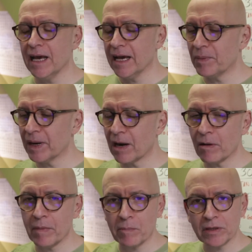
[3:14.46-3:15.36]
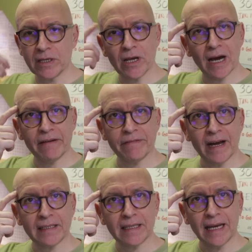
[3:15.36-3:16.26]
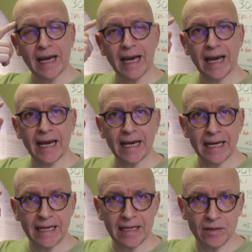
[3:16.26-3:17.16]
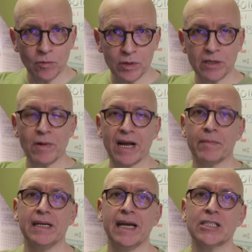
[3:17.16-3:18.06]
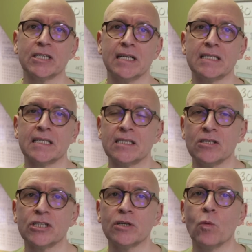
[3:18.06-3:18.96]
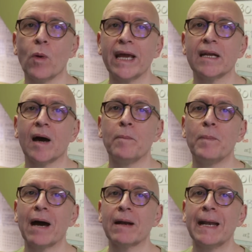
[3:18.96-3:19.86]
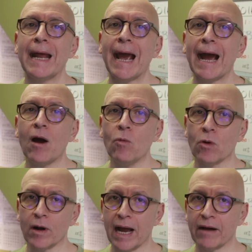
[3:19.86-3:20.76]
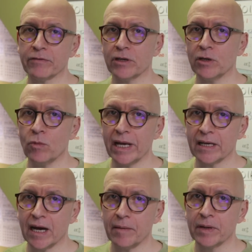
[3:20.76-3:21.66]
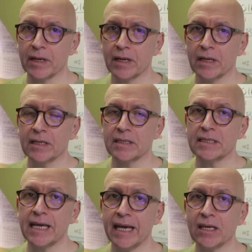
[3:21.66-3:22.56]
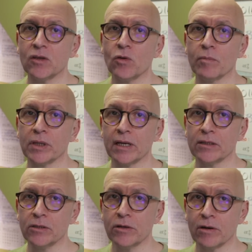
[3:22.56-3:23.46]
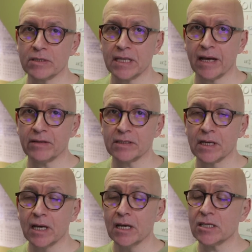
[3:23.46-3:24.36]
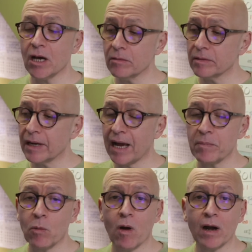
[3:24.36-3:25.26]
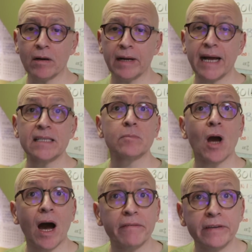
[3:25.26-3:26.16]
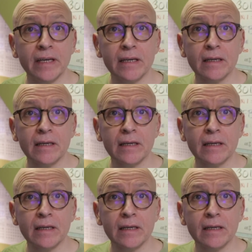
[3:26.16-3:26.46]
But I remembered the dawn effect, and what the recommendation is you should wait about an hour after you wake up to take your blood glucose levels. So I had my water, had some coffee,